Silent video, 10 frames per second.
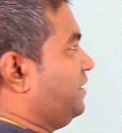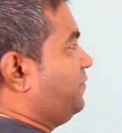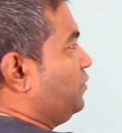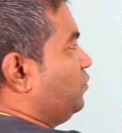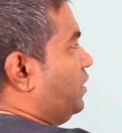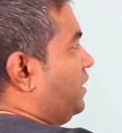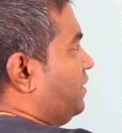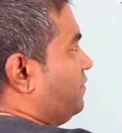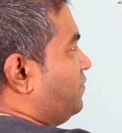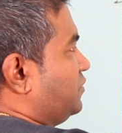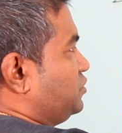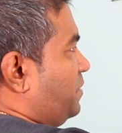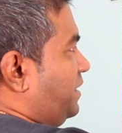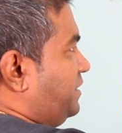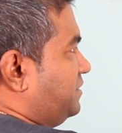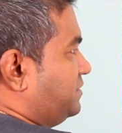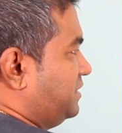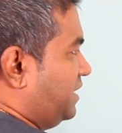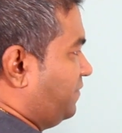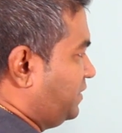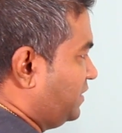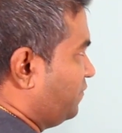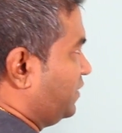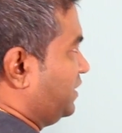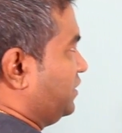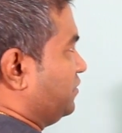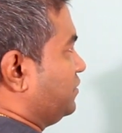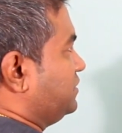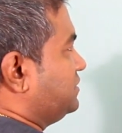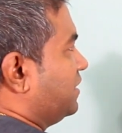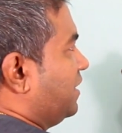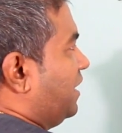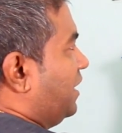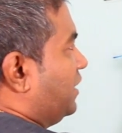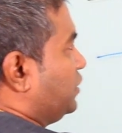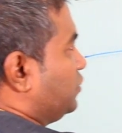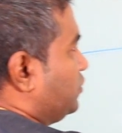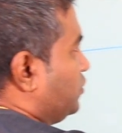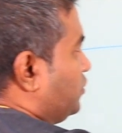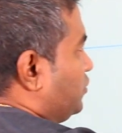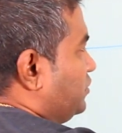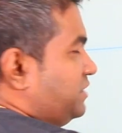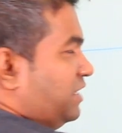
if you watch my JVM videos, you know